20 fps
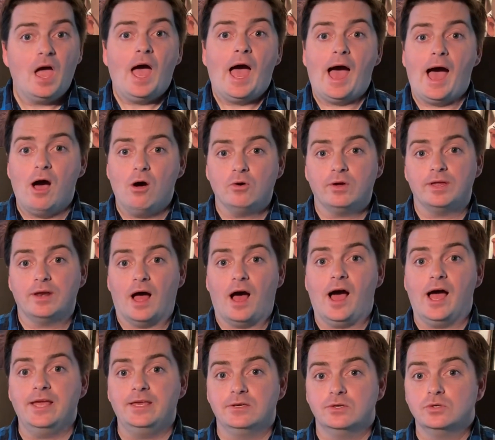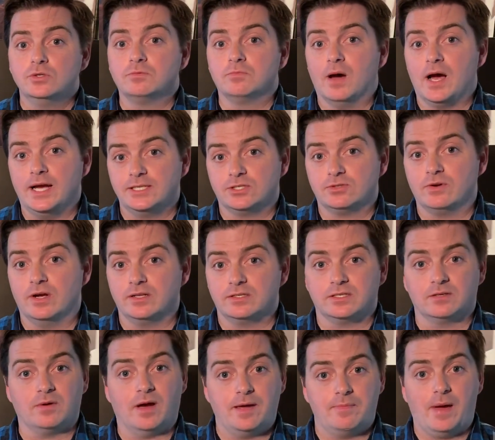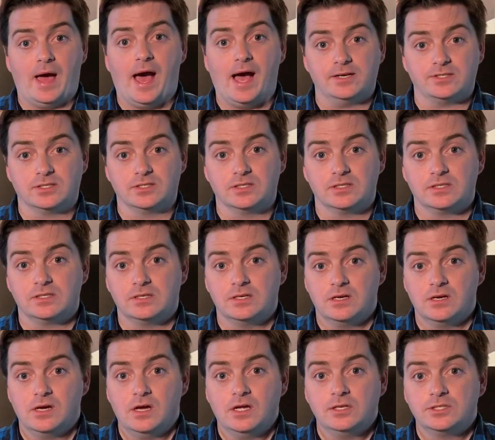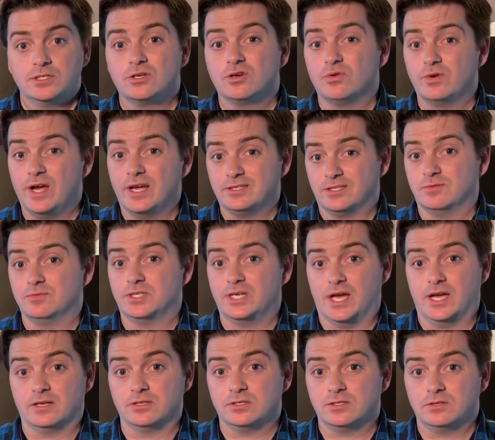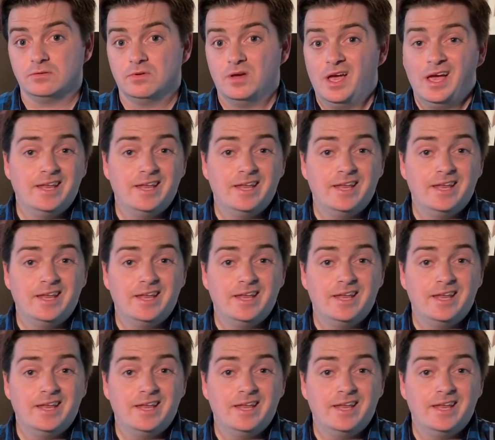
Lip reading: How can I use my strengths and my passions to create some change?